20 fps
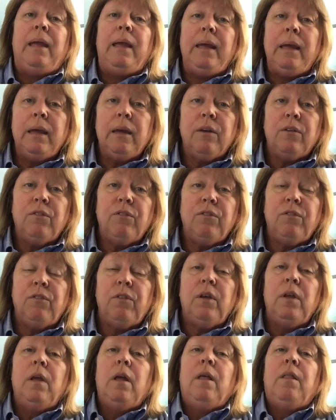
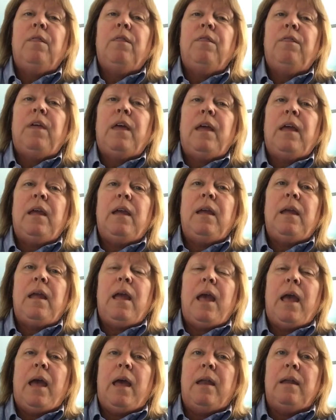if they
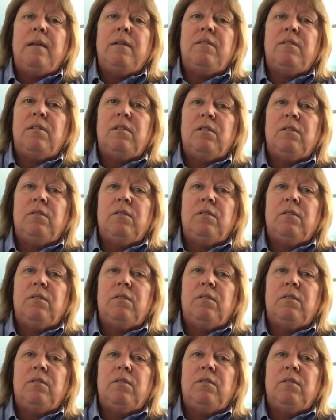had